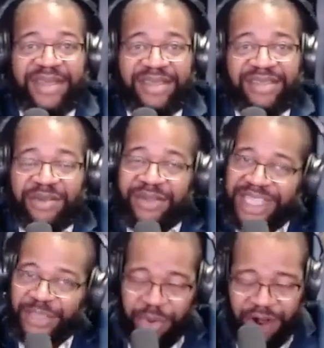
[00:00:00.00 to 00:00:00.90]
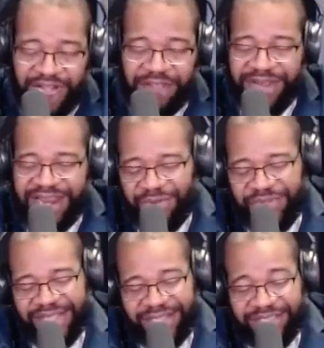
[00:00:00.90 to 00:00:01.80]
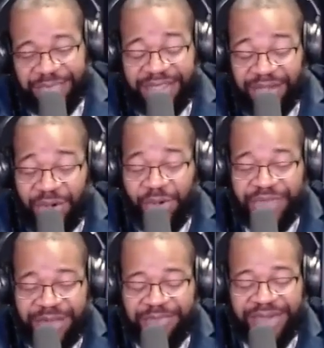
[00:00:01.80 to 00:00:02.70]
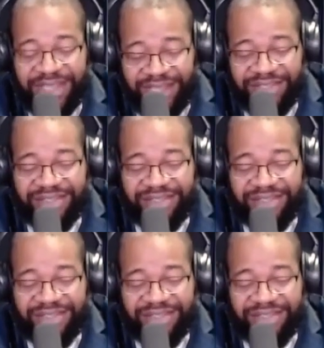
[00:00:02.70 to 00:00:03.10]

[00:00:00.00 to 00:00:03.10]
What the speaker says: Well, that's part of it. I don't think that should be the whole thing, but yes.